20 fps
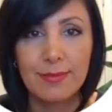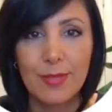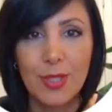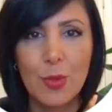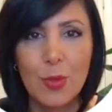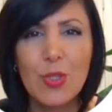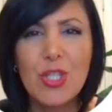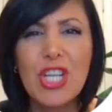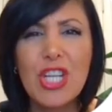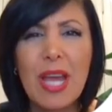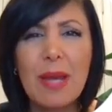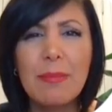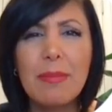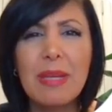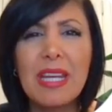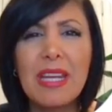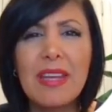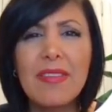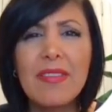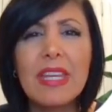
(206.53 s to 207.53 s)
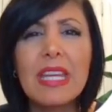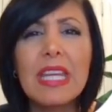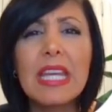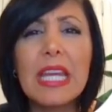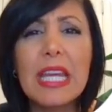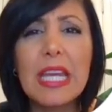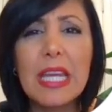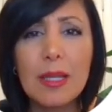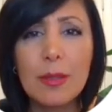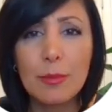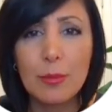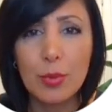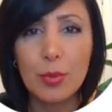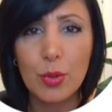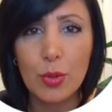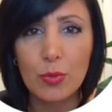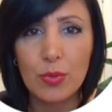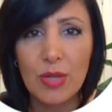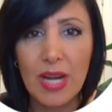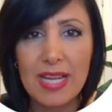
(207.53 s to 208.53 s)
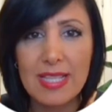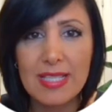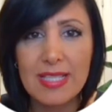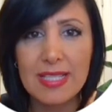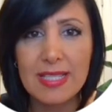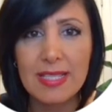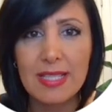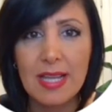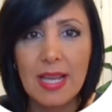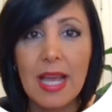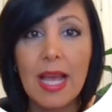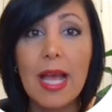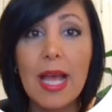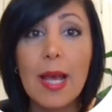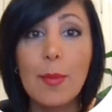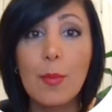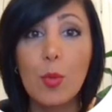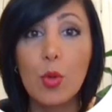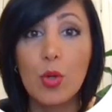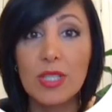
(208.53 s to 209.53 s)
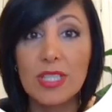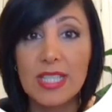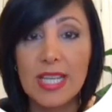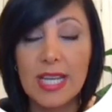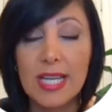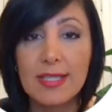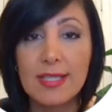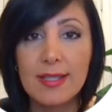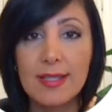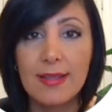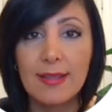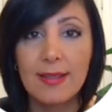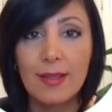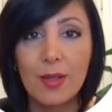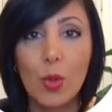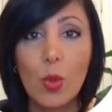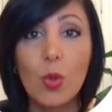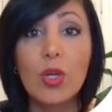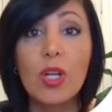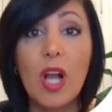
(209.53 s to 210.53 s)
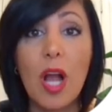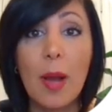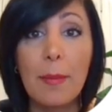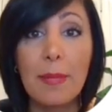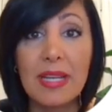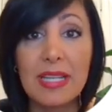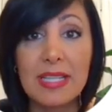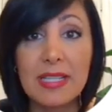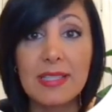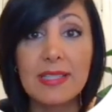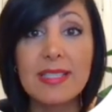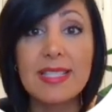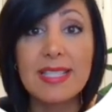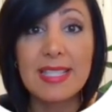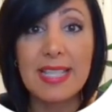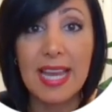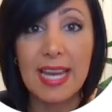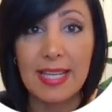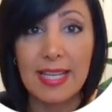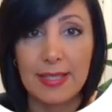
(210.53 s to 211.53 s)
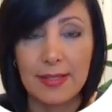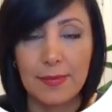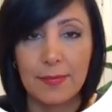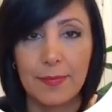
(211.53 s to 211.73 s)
which can be in the in progress, aborted, or committed state.